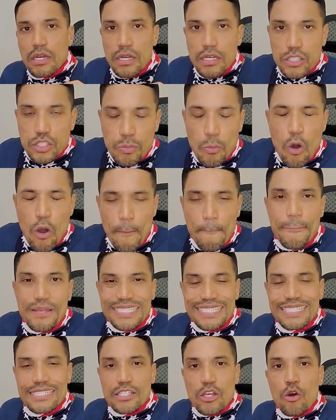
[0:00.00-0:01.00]
small
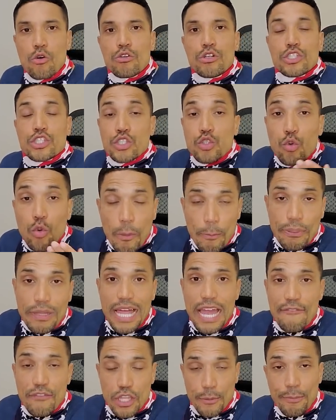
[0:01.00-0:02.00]
business owners to
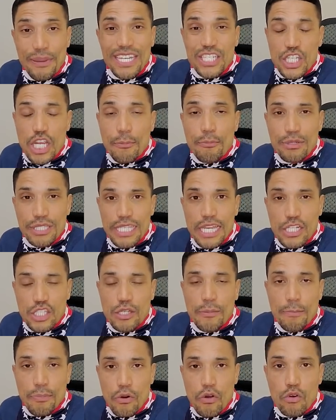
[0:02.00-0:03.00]
apply for the Paycheck
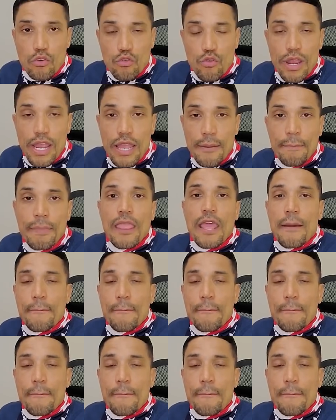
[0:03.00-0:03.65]
Protection Program